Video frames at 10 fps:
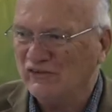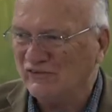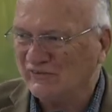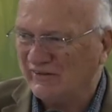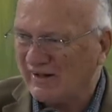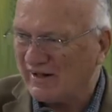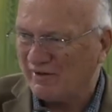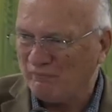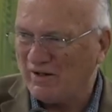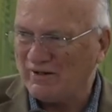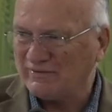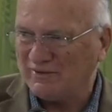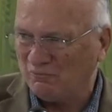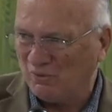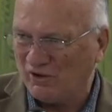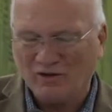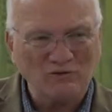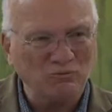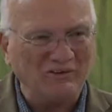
Do you see that amazing words,